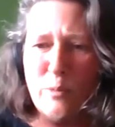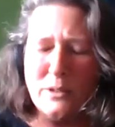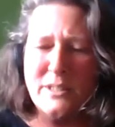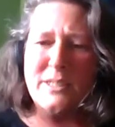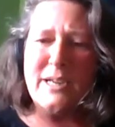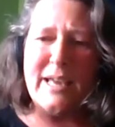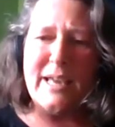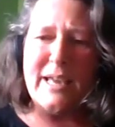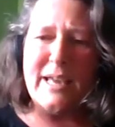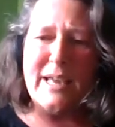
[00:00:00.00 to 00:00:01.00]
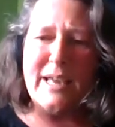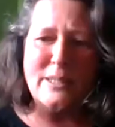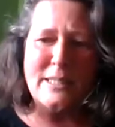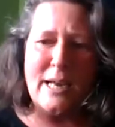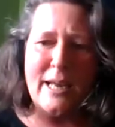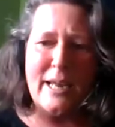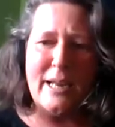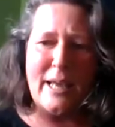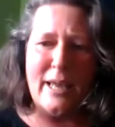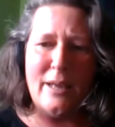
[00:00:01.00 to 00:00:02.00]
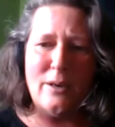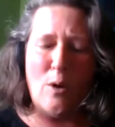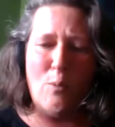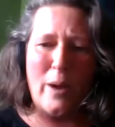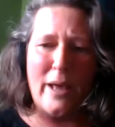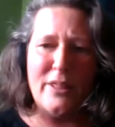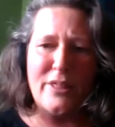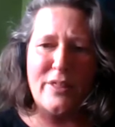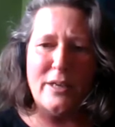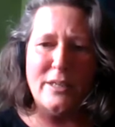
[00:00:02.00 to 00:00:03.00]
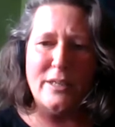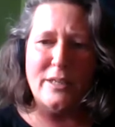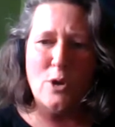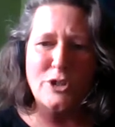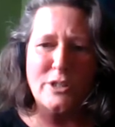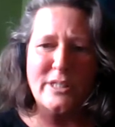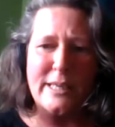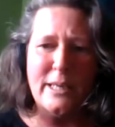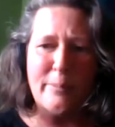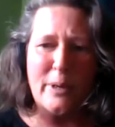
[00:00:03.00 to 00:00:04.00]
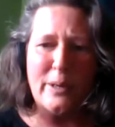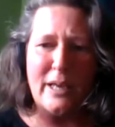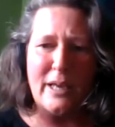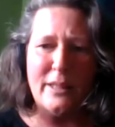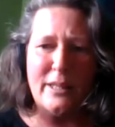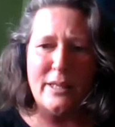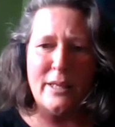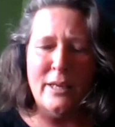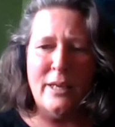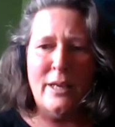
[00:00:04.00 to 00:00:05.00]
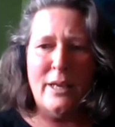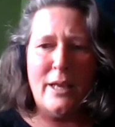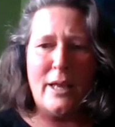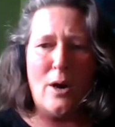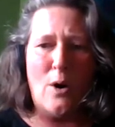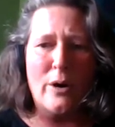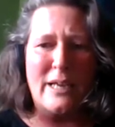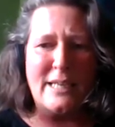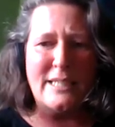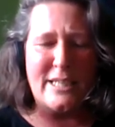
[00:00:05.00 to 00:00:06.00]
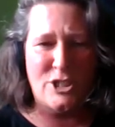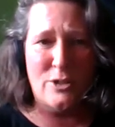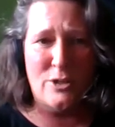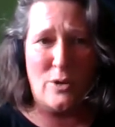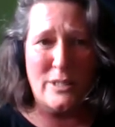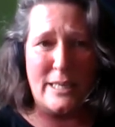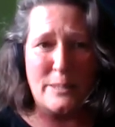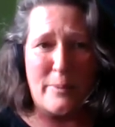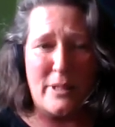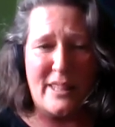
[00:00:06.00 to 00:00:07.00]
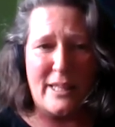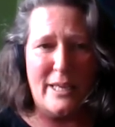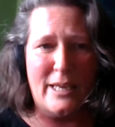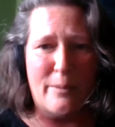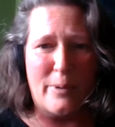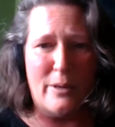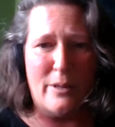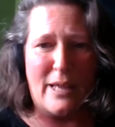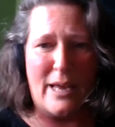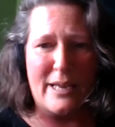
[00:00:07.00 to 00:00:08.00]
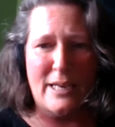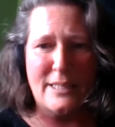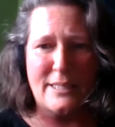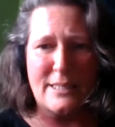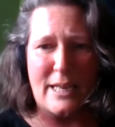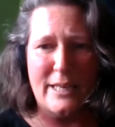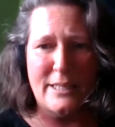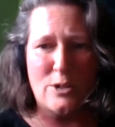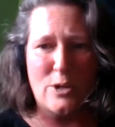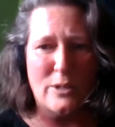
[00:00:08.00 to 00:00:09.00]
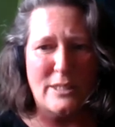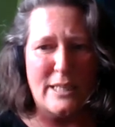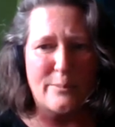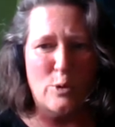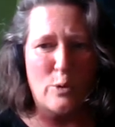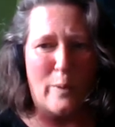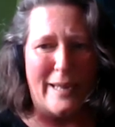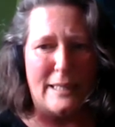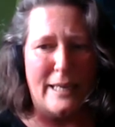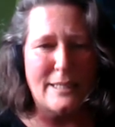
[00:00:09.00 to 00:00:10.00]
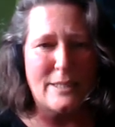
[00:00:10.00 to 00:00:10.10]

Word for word: Walter, it is about tying in with, so not just thinking about it in the organisational context, but thinking about that kind of societal context more widely.